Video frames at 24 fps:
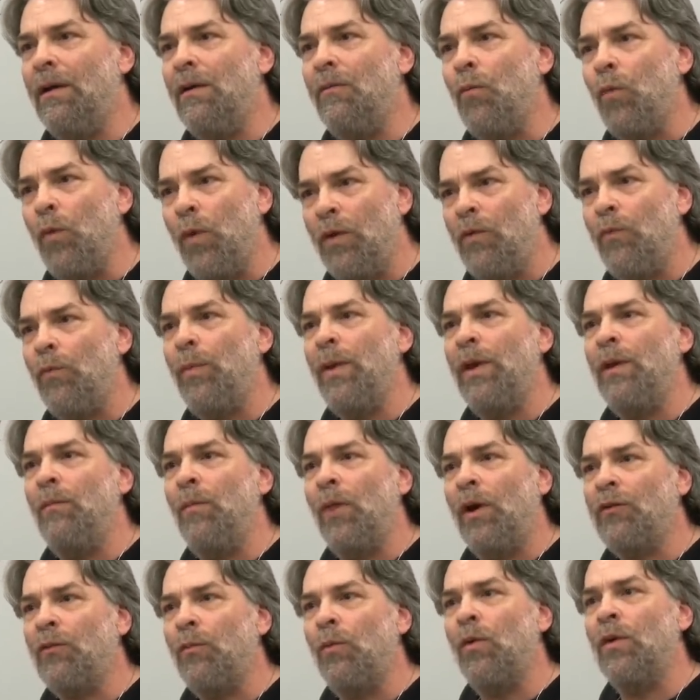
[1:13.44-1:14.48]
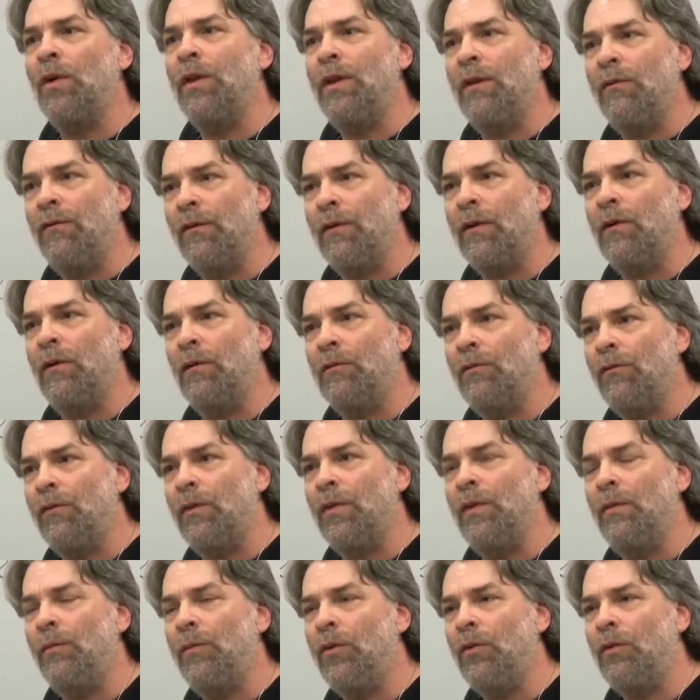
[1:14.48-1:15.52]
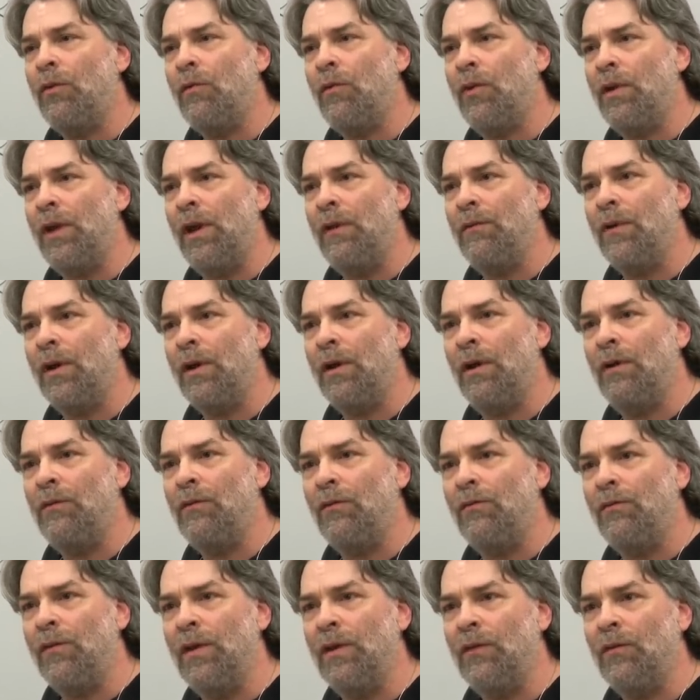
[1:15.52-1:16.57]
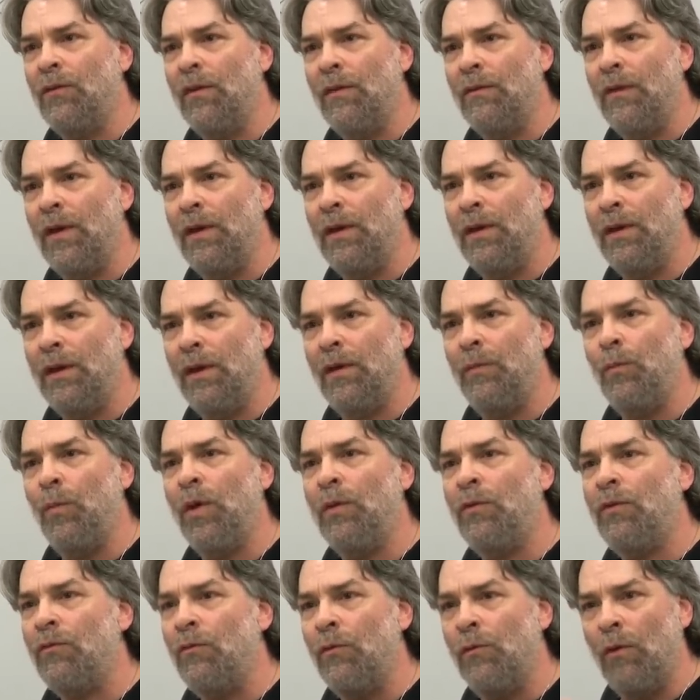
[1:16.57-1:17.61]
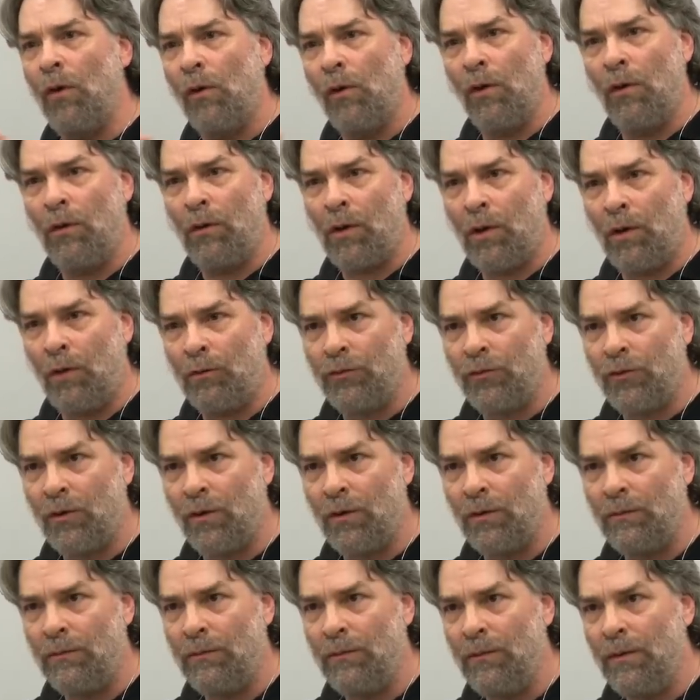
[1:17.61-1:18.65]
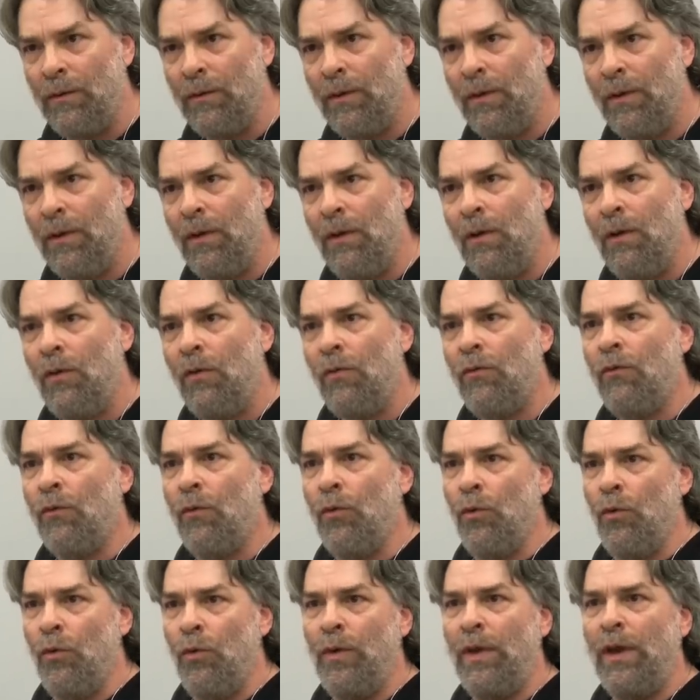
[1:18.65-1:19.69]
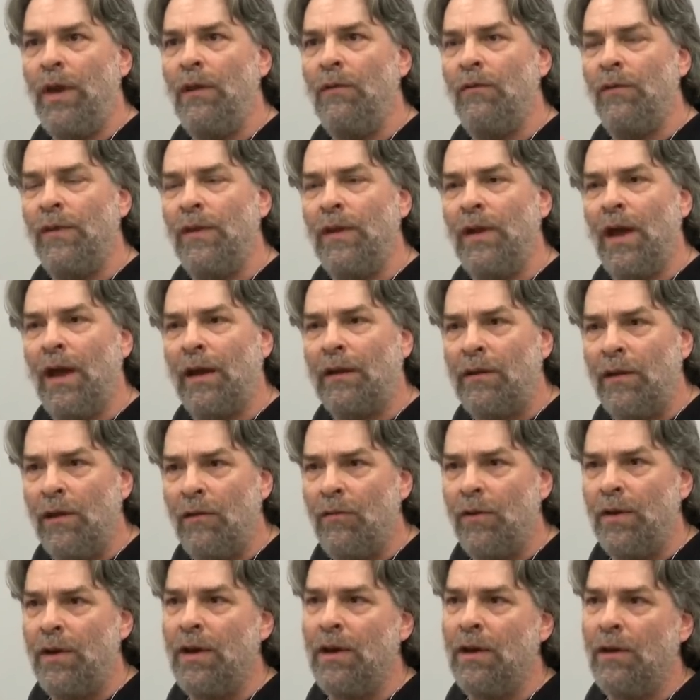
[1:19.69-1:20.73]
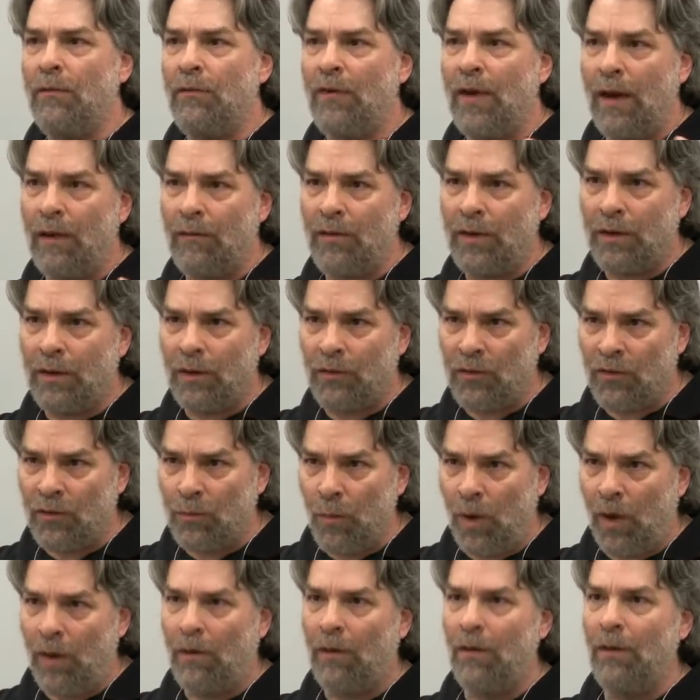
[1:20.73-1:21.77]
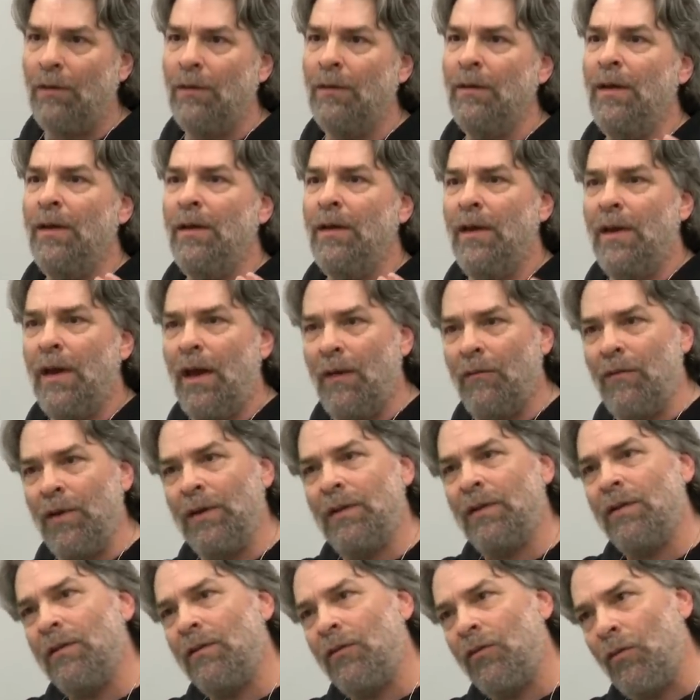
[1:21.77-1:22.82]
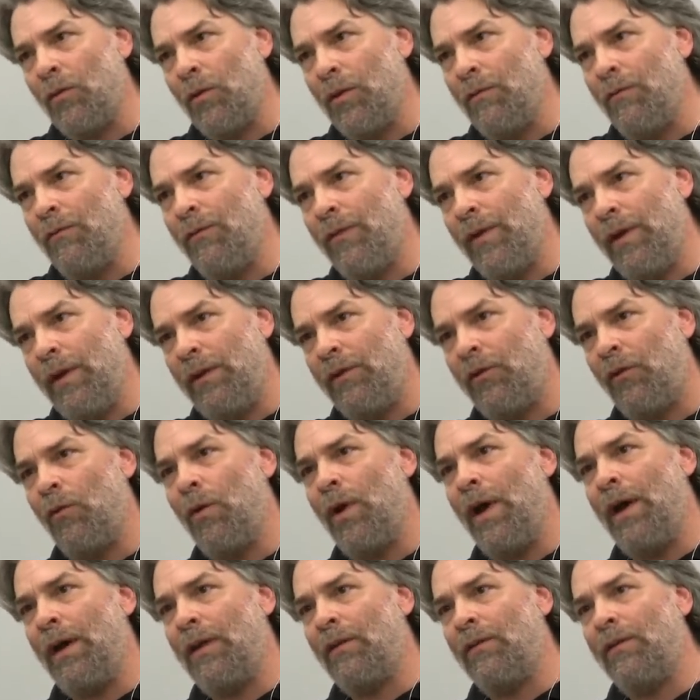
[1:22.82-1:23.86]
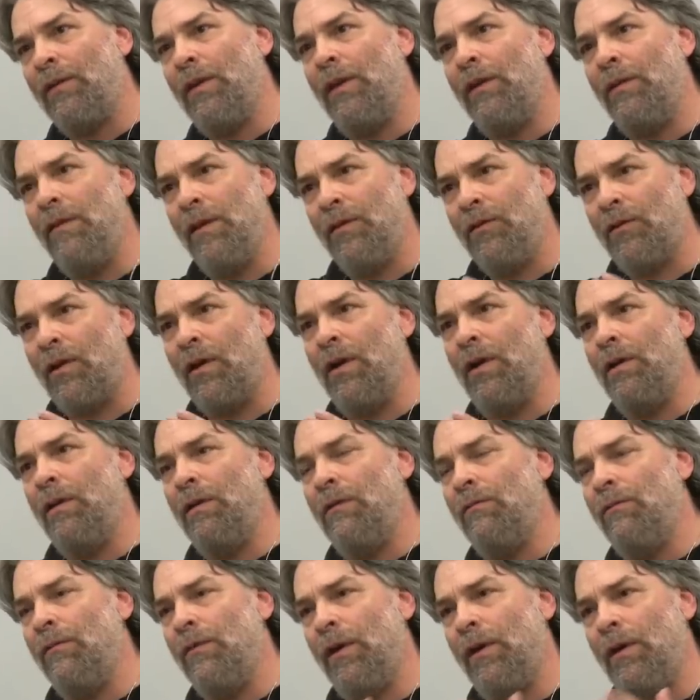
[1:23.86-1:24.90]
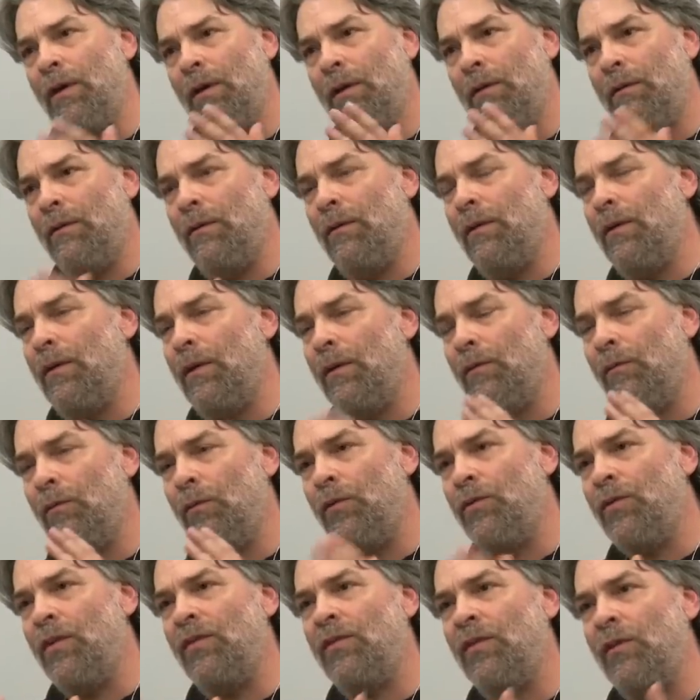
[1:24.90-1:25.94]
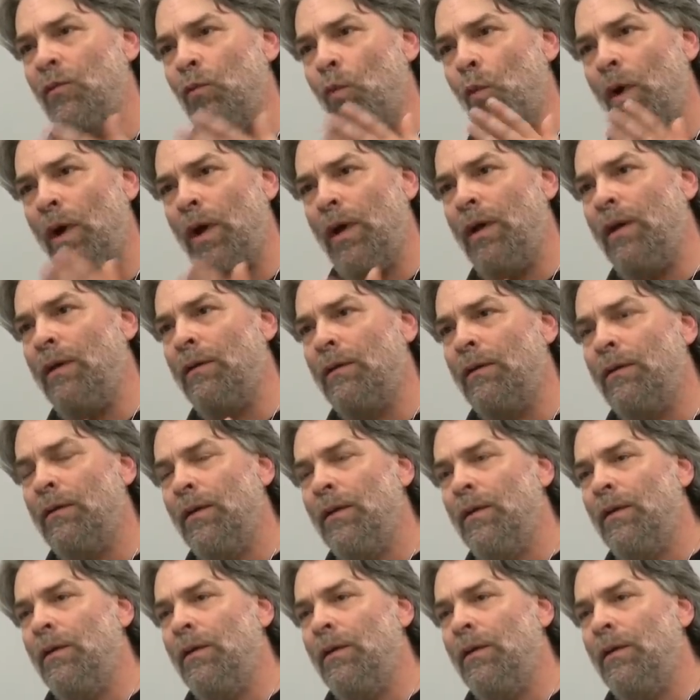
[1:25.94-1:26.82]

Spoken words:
it would have been much more difficult for them to create the kinds of things that they did. But through oral culture, through even the activity of having to smuggle, having to sort of interact in this kind of resistant way